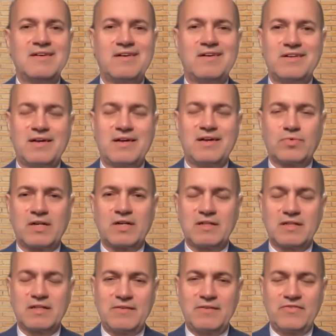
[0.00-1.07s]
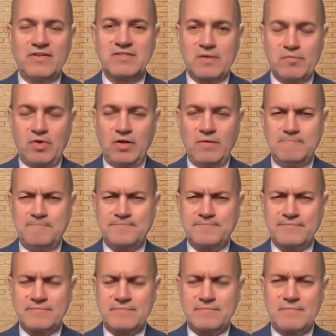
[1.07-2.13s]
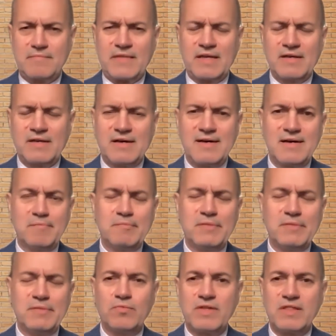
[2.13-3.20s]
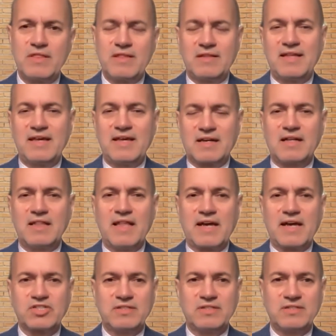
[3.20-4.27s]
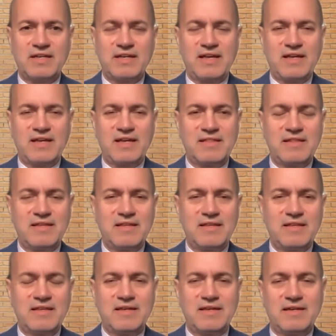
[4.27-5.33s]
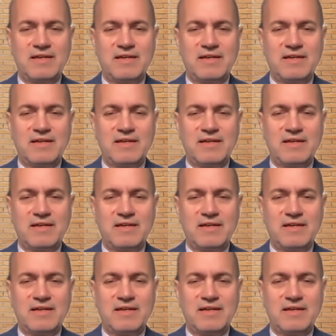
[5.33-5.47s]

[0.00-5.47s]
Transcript: are not readily visible. But with the data collection and the